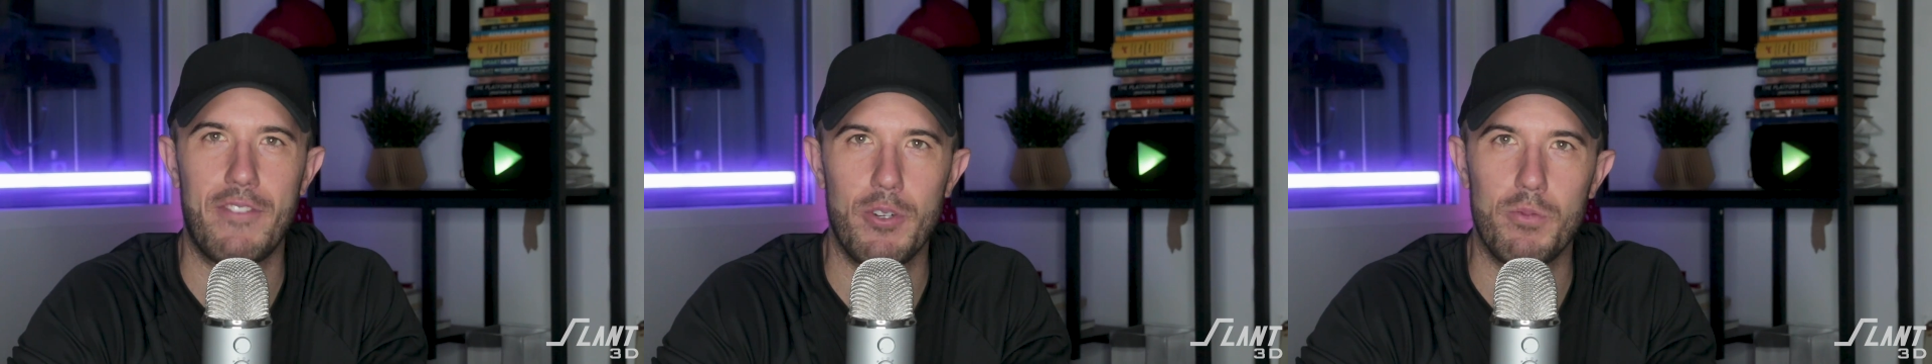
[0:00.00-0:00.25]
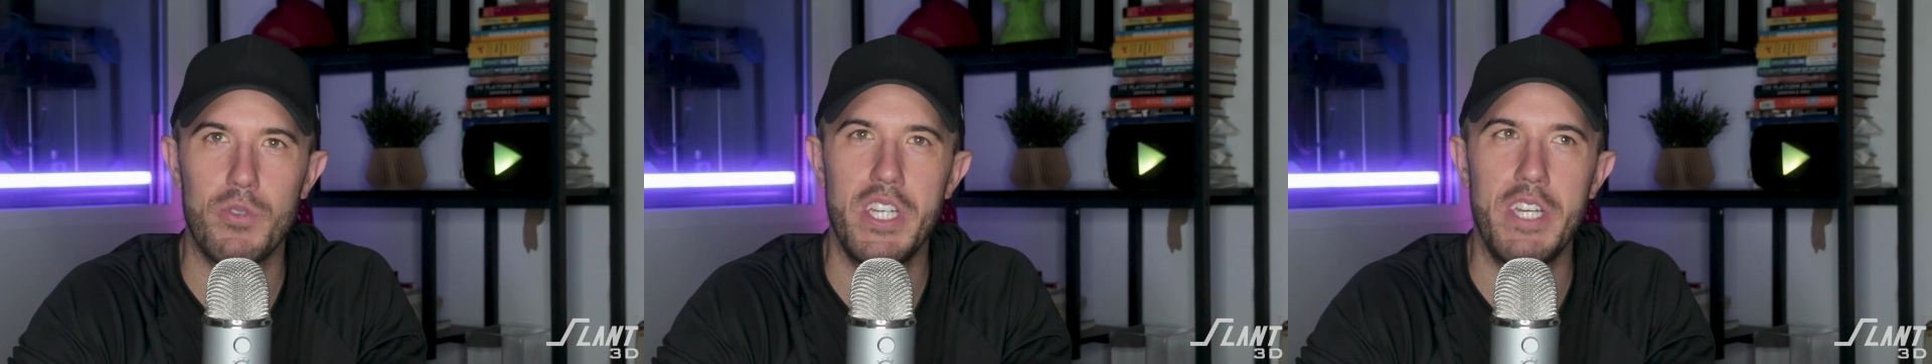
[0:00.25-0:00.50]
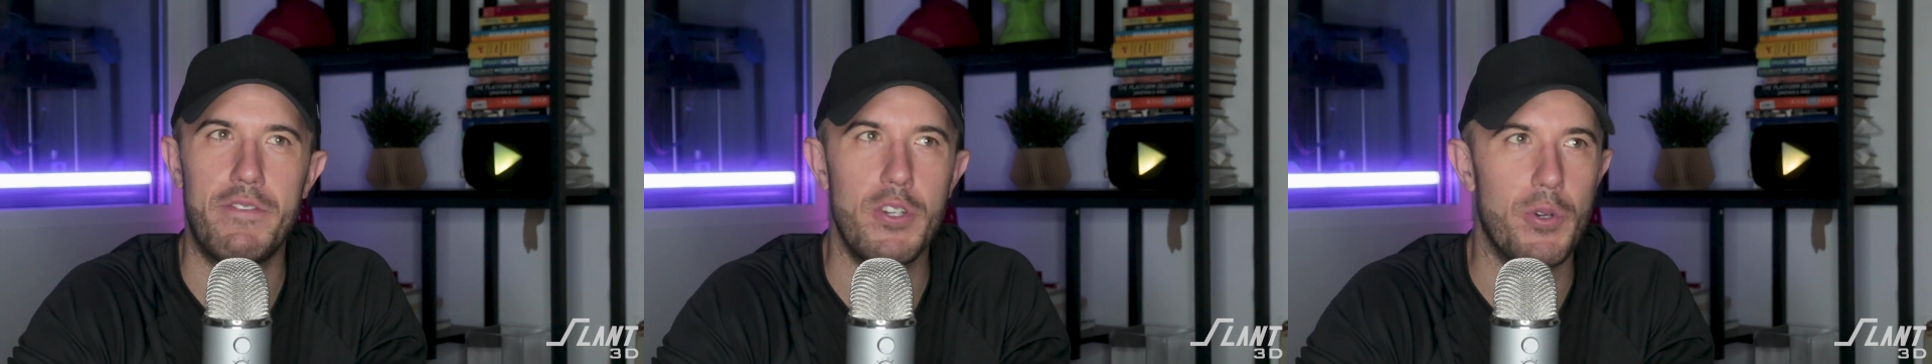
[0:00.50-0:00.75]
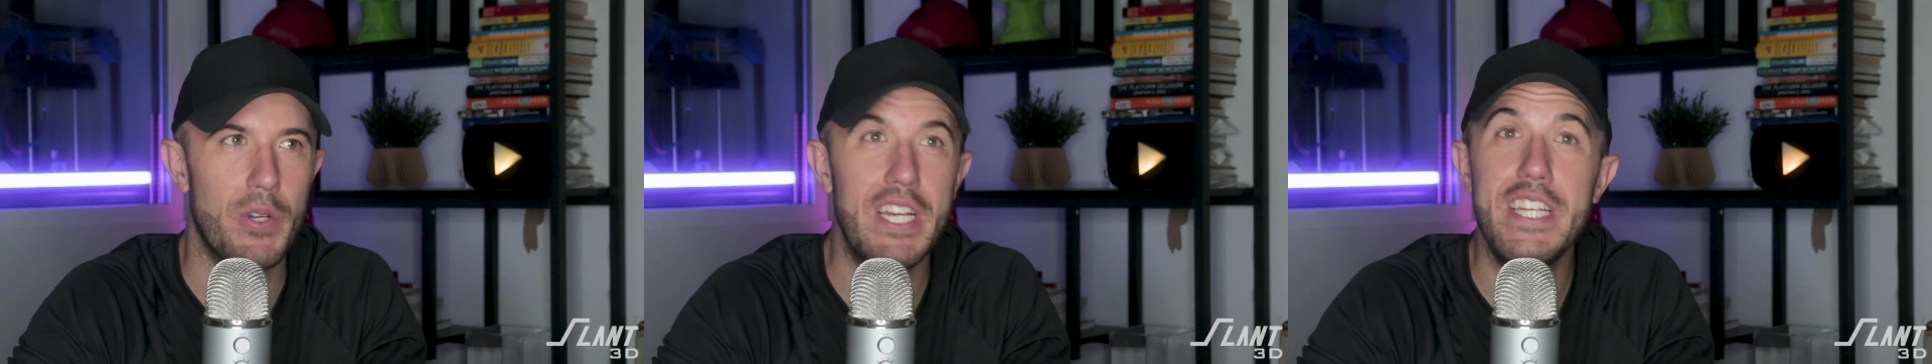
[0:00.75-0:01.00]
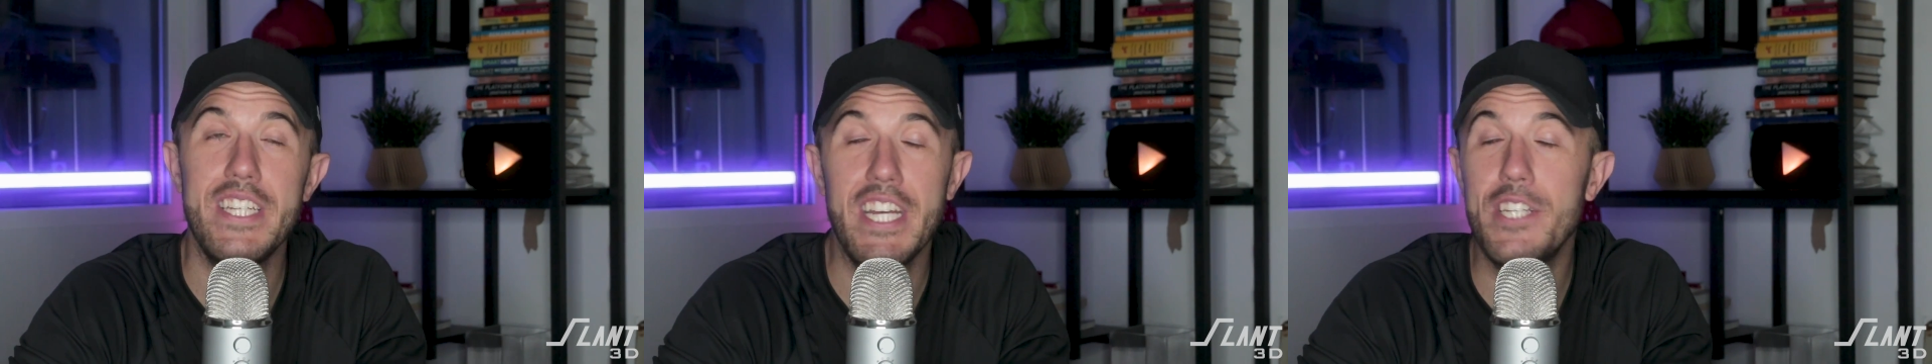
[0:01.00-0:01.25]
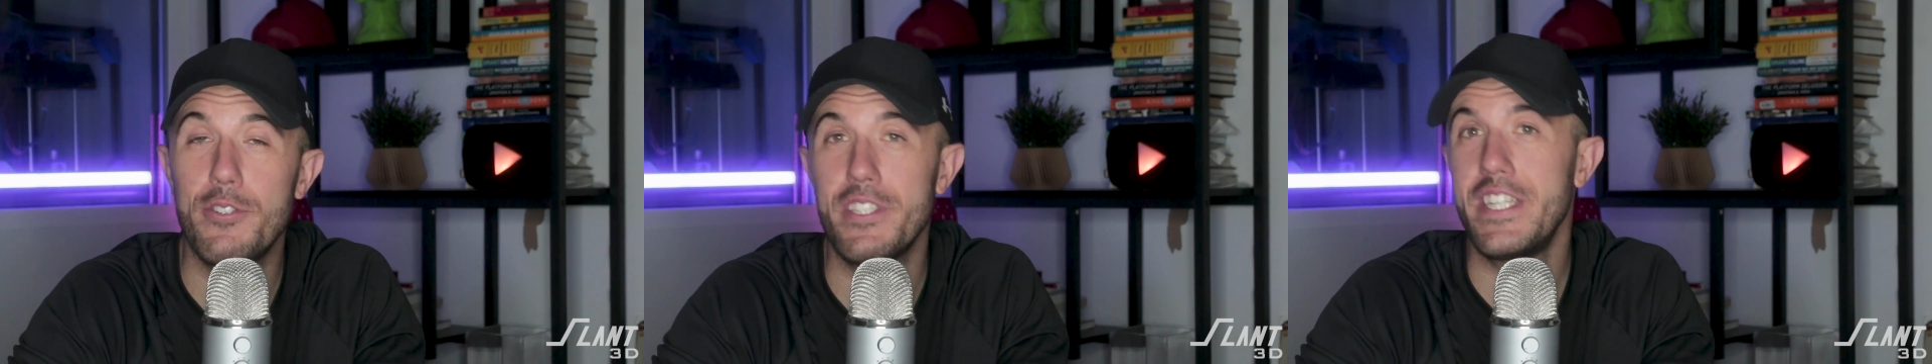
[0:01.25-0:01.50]
If you're
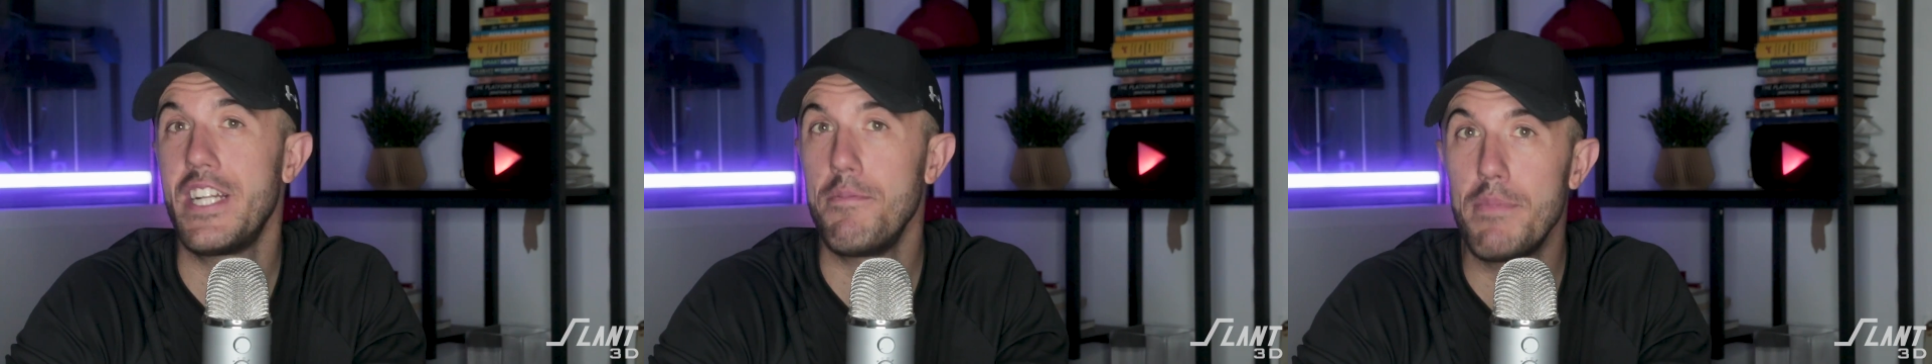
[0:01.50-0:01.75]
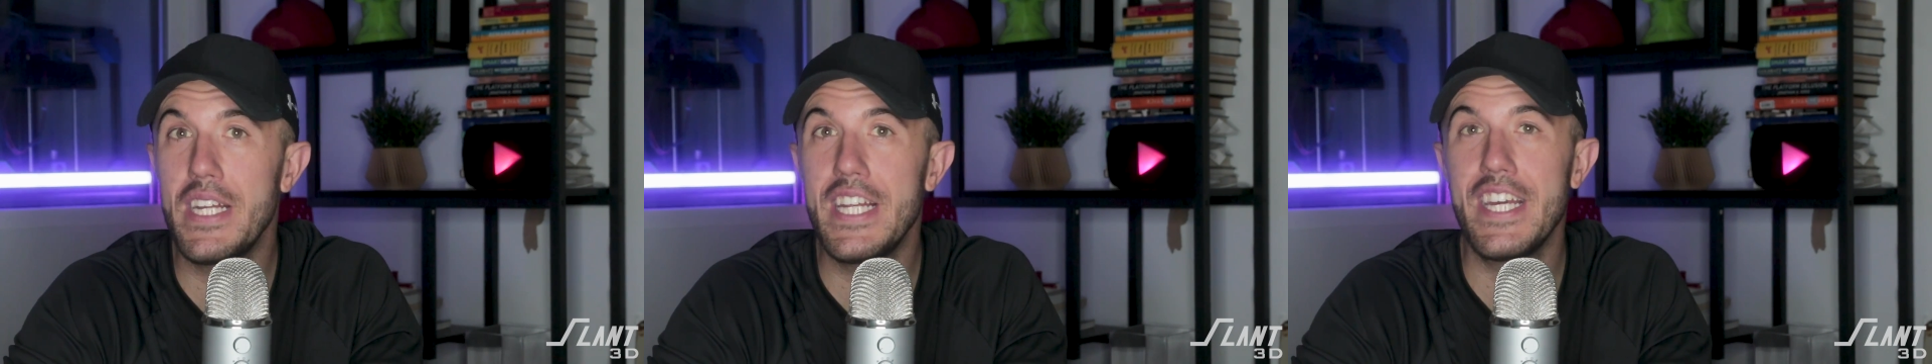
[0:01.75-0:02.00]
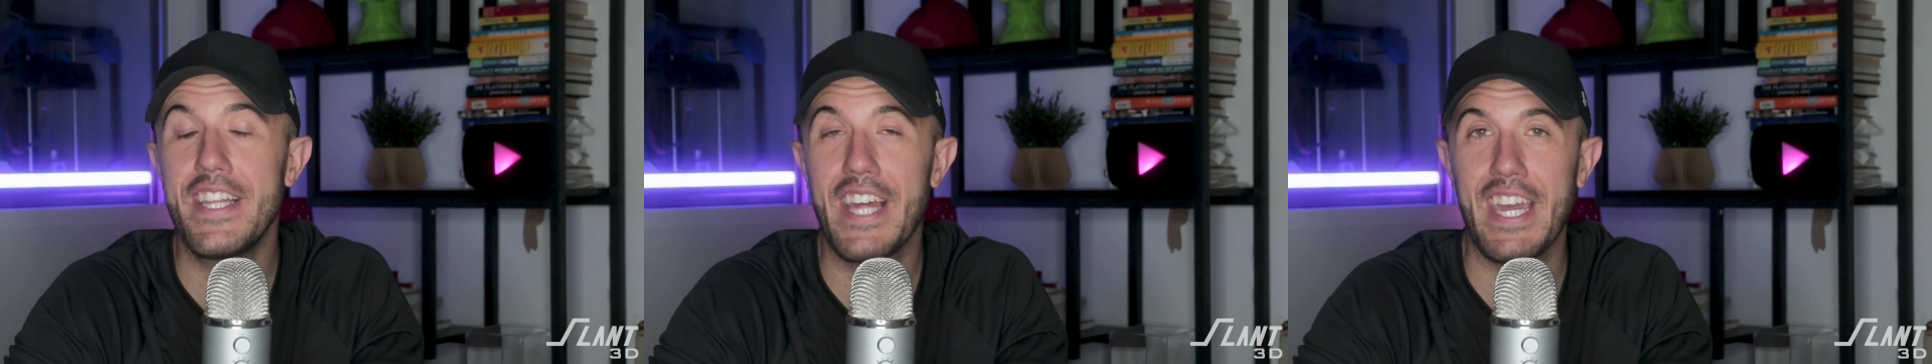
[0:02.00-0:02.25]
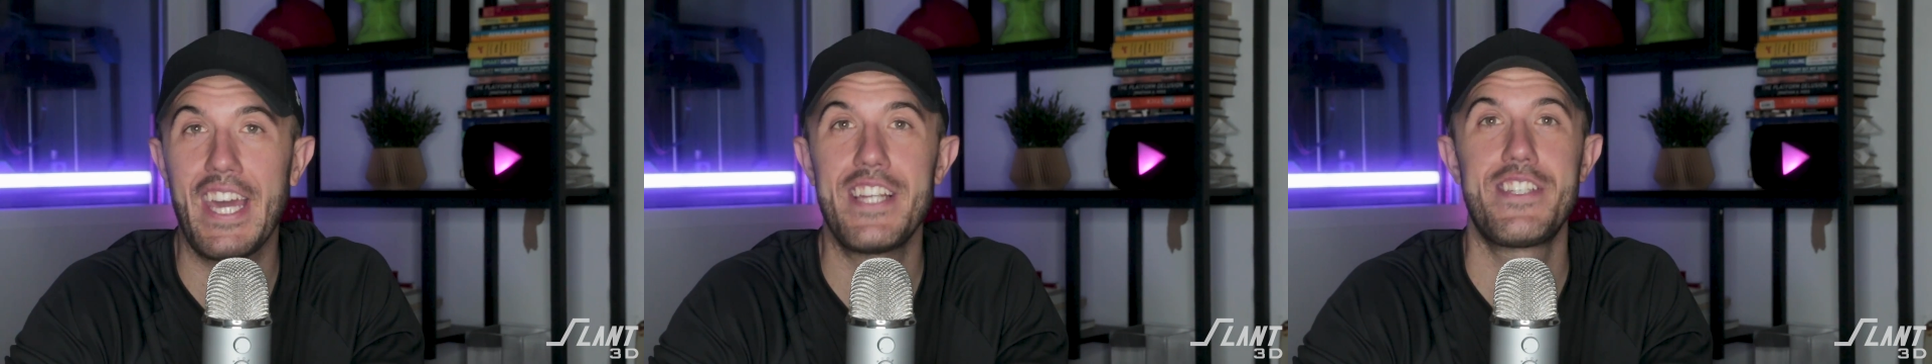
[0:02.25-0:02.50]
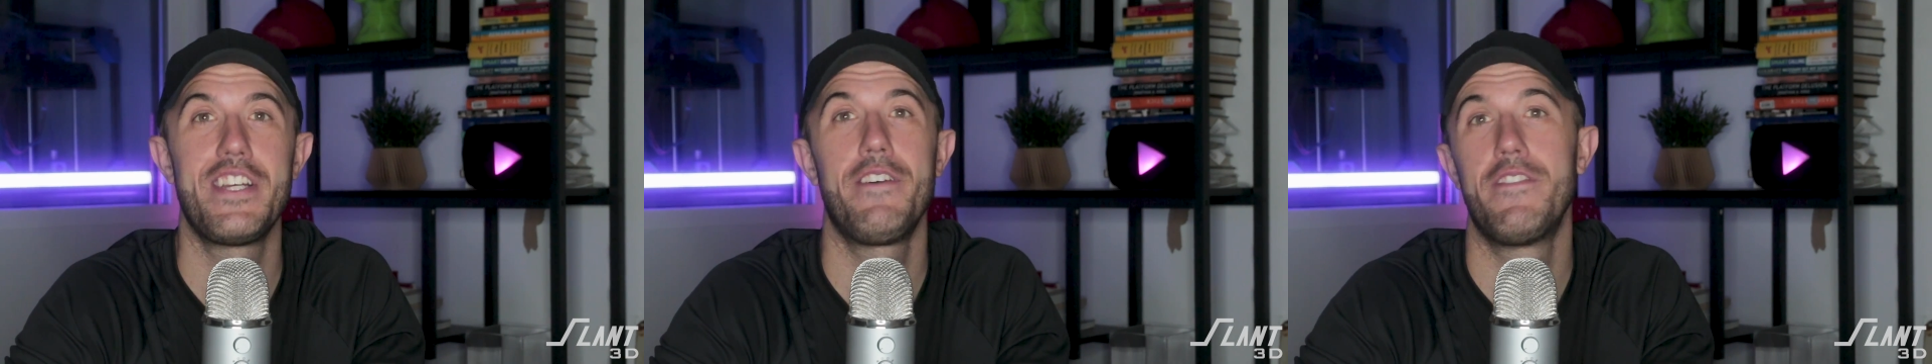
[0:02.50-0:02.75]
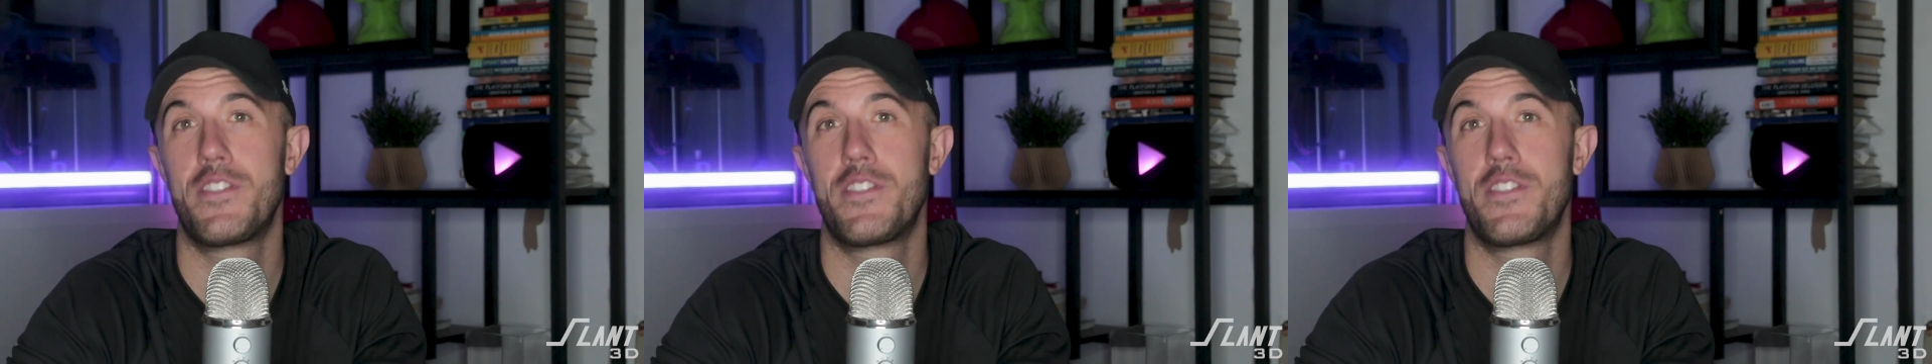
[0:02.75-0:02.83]
interested in media and that kind of stuff,